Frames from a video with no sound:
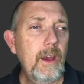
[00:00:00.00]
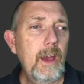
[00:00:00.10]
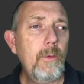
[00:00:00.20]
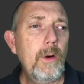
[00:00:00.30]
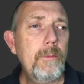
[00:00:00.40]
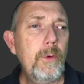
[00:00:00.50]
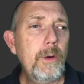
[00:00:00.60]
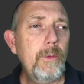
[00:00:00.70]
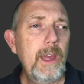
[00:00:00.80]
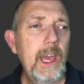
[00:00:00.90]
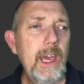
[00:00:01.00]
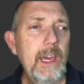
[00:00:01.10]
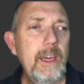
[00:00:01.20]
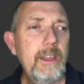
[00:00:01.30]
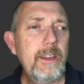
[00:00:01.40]
at one point we
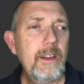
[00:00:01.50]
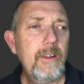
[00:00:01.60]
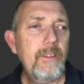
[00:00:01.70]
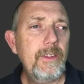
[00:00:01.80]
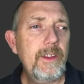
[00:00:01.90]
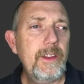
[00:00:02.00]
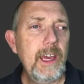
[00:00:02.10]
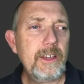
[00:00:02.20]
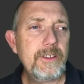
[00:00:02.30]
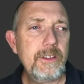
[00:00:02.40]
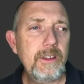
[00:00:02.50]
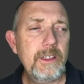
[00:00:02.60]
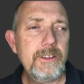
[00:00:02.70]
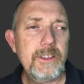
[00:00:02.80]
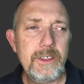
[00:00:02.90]
had the decks
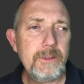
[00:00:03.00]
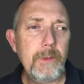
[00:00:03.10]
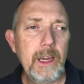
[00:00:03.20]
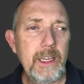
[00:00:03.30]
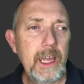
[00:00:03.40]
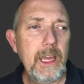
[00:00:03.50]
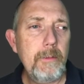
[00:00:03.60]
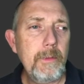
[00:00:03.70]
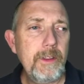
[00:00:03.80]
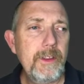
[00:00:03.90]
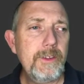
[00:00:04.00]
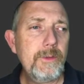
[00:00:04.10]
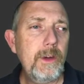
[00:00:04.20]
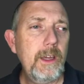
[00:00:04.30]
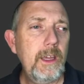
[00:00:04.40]
listed just by name, but
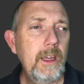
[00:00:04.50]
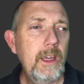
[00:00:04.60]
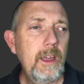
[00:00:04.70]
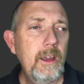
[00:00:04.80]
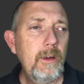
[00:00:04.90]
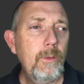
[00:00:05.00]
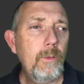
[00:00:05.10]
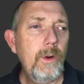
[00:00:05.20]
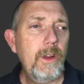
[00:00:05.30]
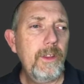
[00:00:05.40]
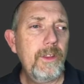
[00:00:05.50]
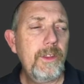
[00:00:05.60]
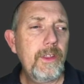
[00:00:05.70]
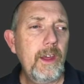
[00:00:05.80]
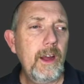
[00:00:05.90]
this way, with